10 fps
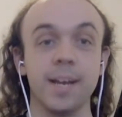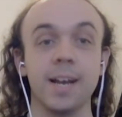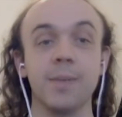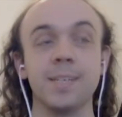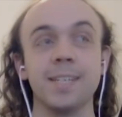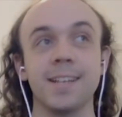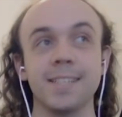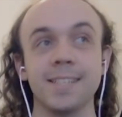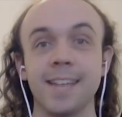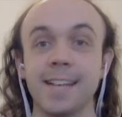We're
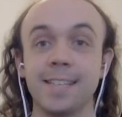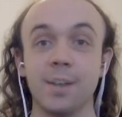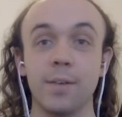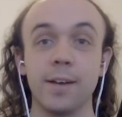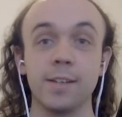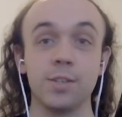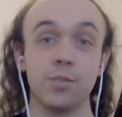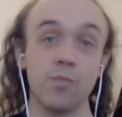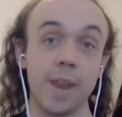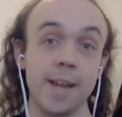starting the next of our
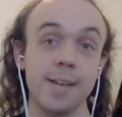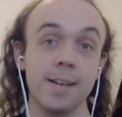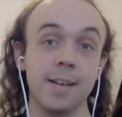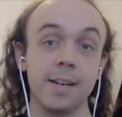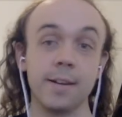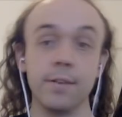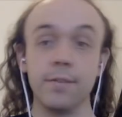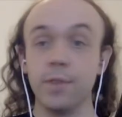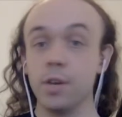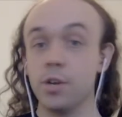terrain
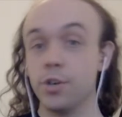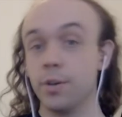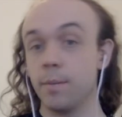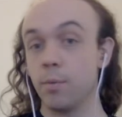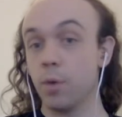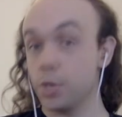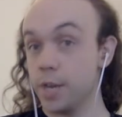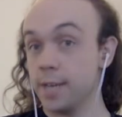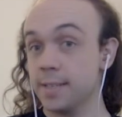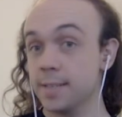conversion
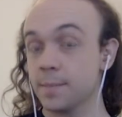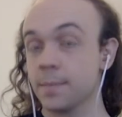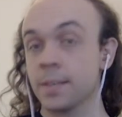projects.